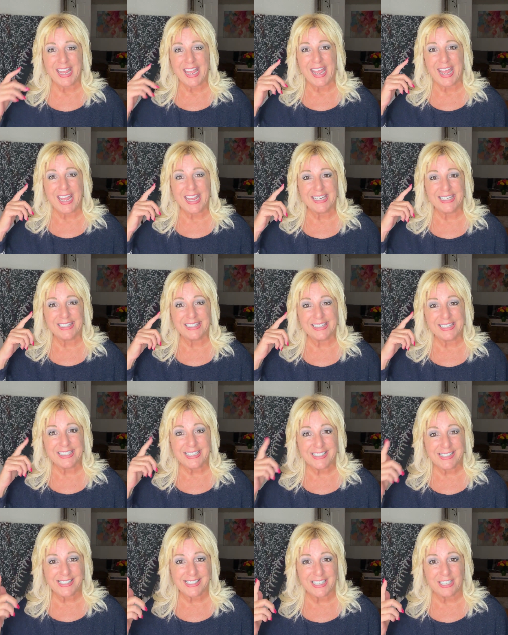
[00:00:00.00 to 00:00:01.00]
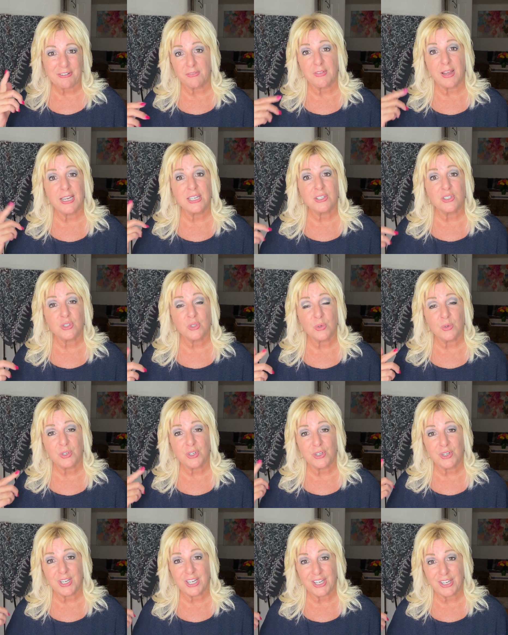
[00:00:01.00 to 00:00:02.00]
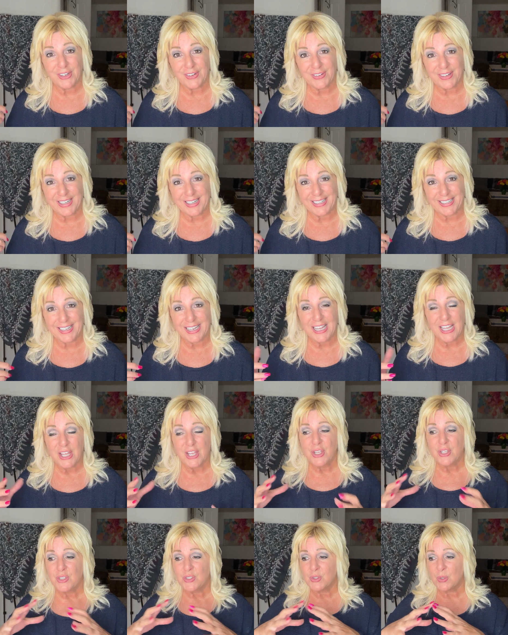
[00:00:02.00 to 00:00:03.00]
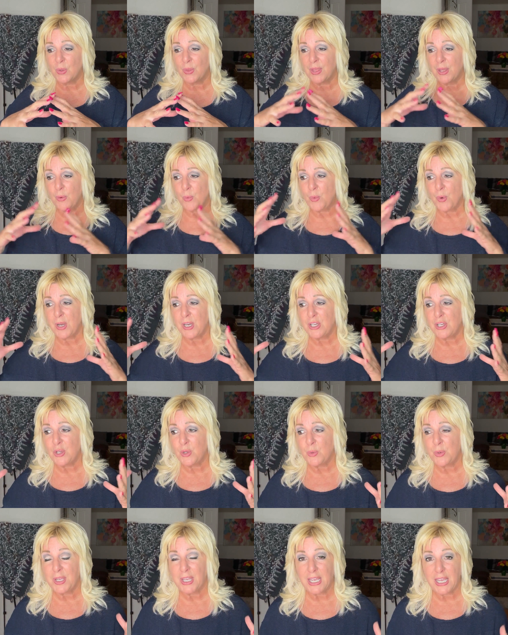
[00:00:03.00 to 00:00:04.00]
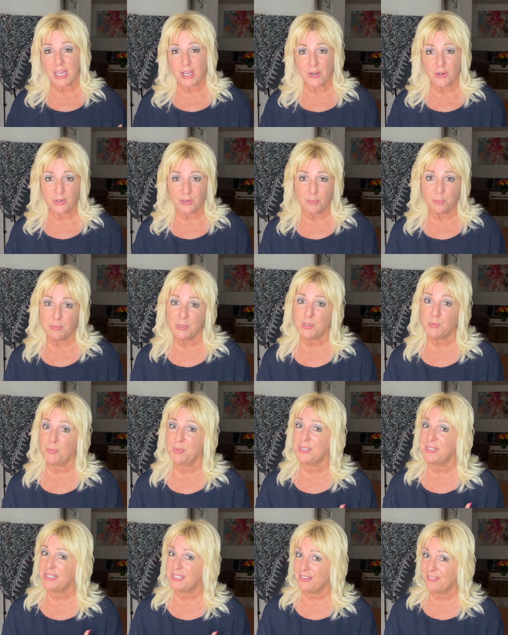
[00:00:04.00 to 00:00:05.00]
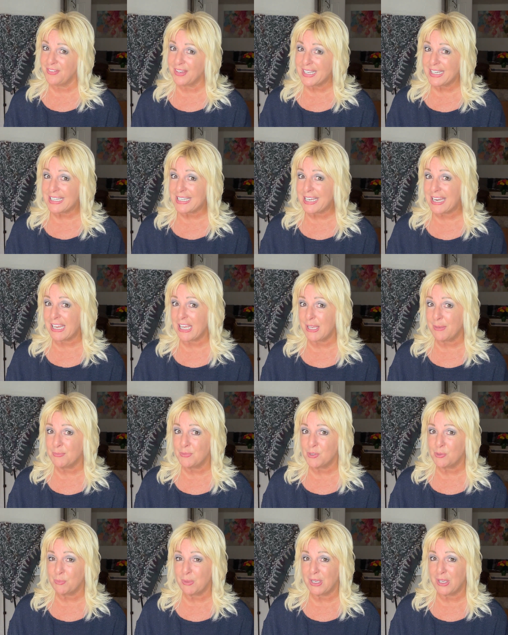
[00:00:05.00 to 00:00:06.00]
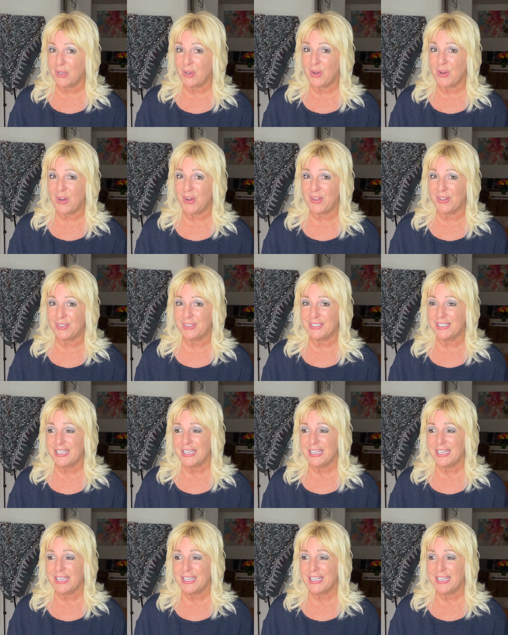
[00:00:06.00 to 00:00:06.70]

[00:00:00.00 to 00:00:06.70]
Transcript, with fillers: and listen, fine tune your hearing so that when you hear specific names being called,